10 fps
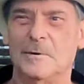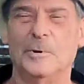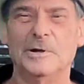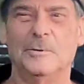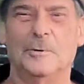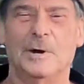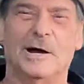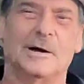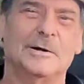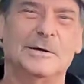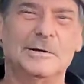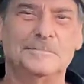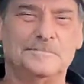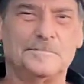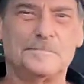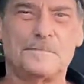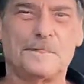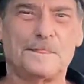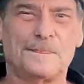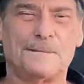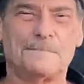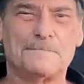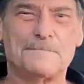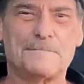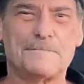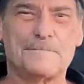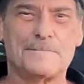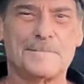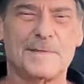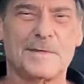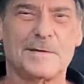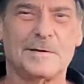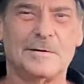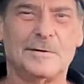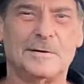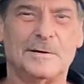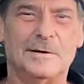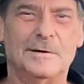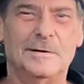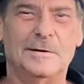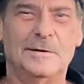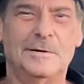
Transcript: So would you like to see, could you open a